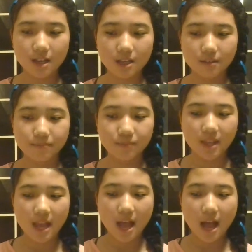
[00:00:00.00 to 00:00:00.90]

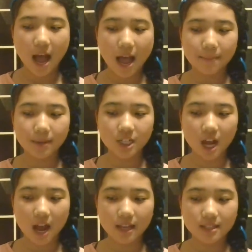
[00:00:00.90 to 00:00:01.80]

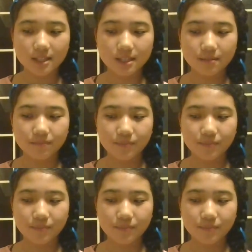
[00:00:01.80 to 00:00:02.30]
hypergiants,